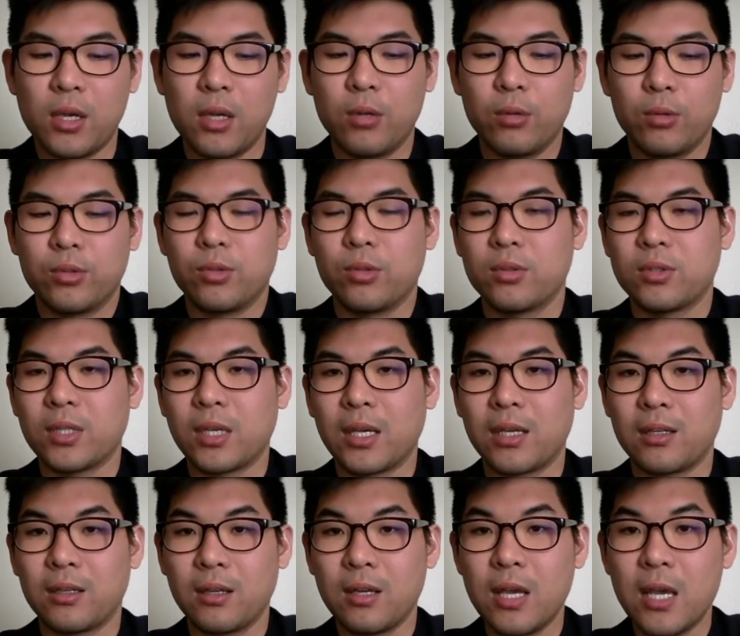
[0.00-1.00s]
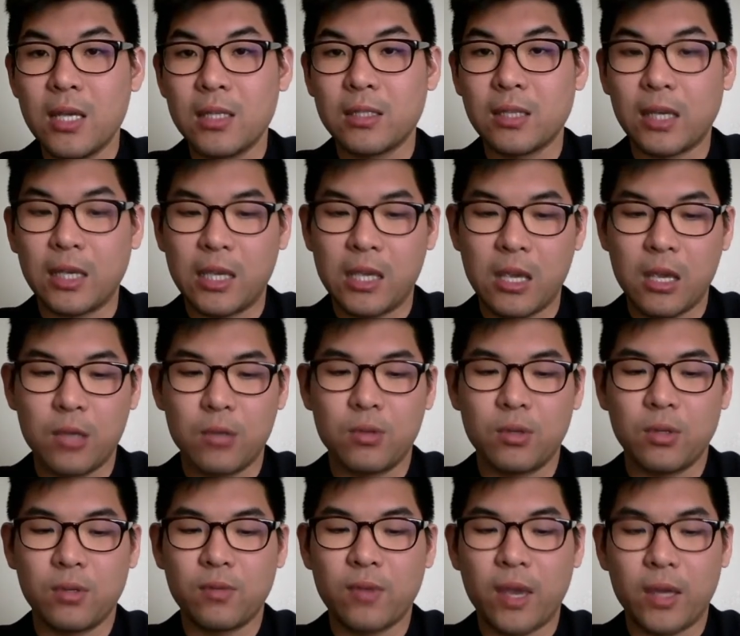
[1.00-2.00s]
and also psych
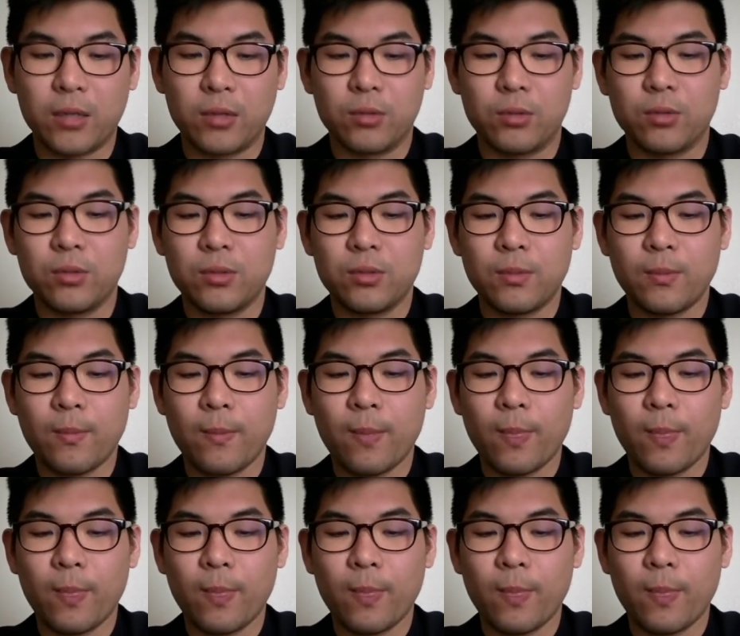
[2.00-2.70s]
psychiatric factors.